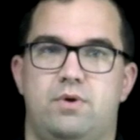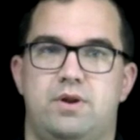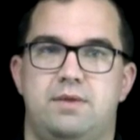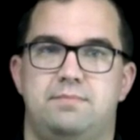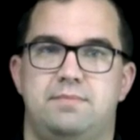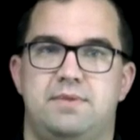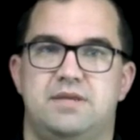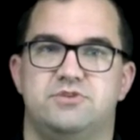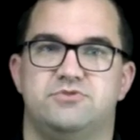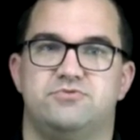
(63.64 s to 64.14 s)
what
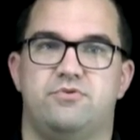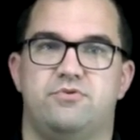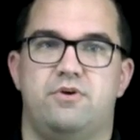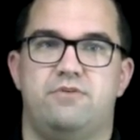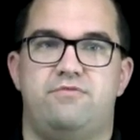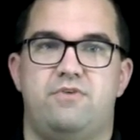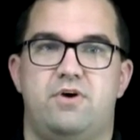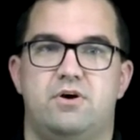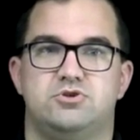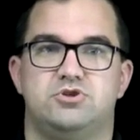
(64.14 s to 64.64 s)
it means for a
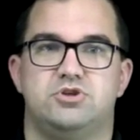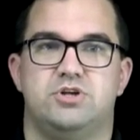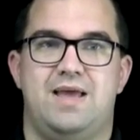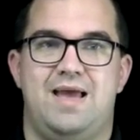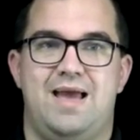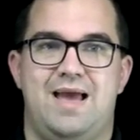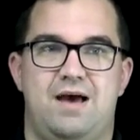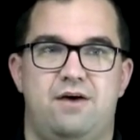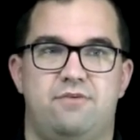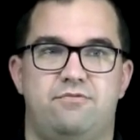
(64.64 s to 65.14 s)

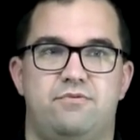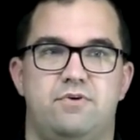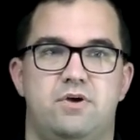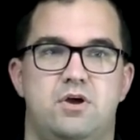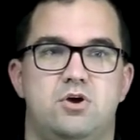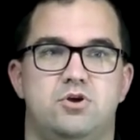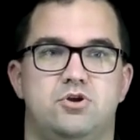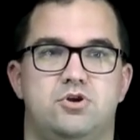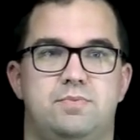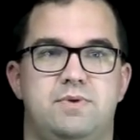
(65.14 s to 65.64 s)
function f
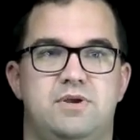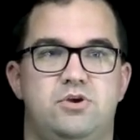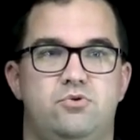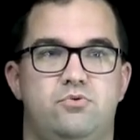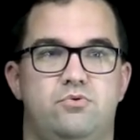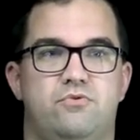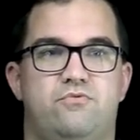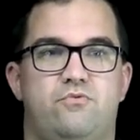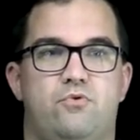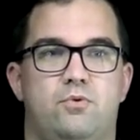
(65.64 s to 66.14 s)
to be
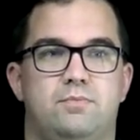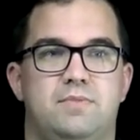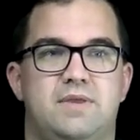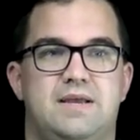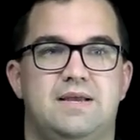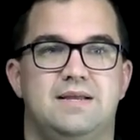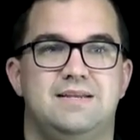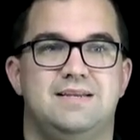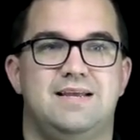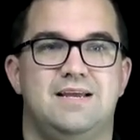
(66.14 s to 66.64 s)
uniformly
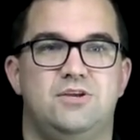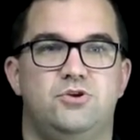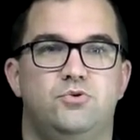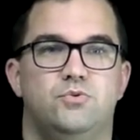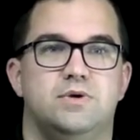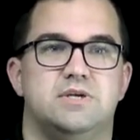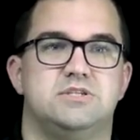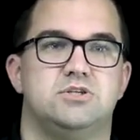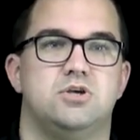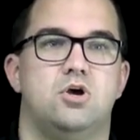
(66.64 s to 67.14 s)

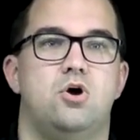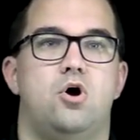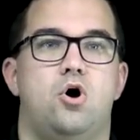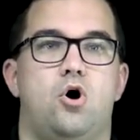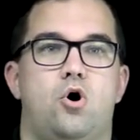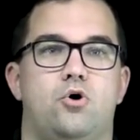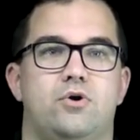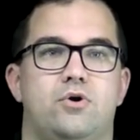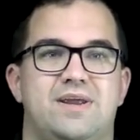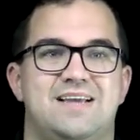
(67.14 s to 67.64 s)
continuous
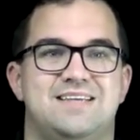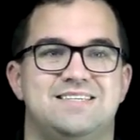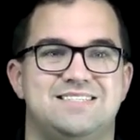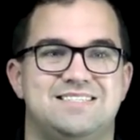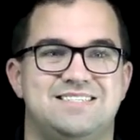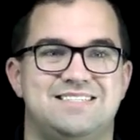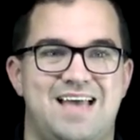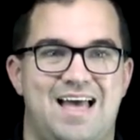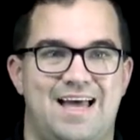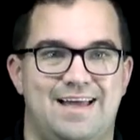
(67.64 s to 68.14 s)
on a
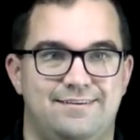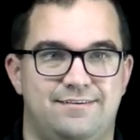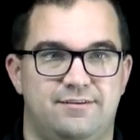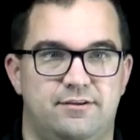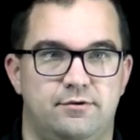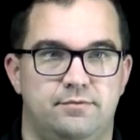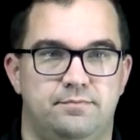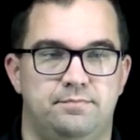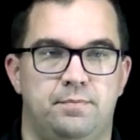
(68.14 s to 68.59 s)
set.